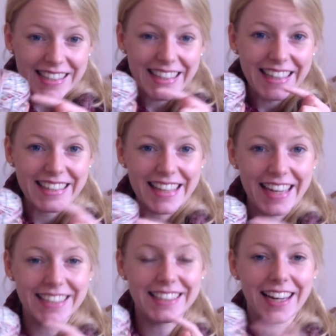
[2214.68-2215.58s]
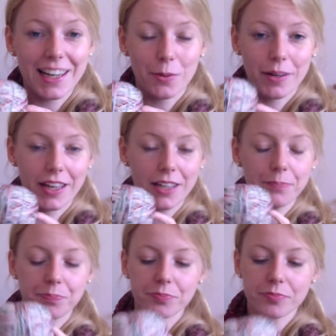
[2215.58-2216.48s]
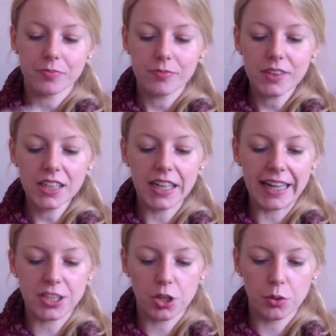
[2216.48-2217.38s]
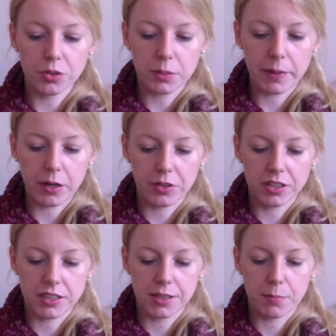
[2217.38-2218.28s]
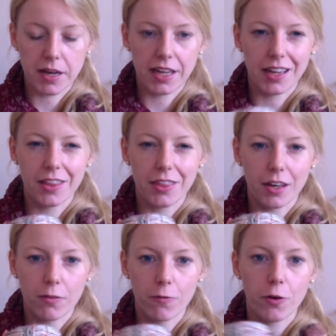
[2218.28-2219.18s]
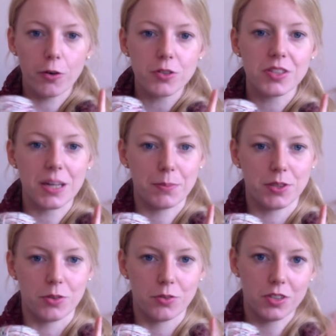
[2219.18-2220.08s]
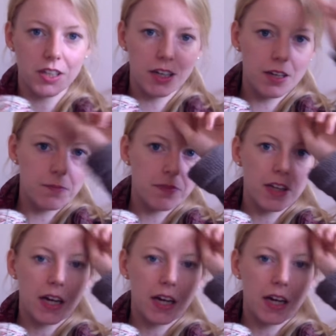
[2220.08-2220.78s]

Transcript: exact colorway. I told about it in my, I think, first episode. I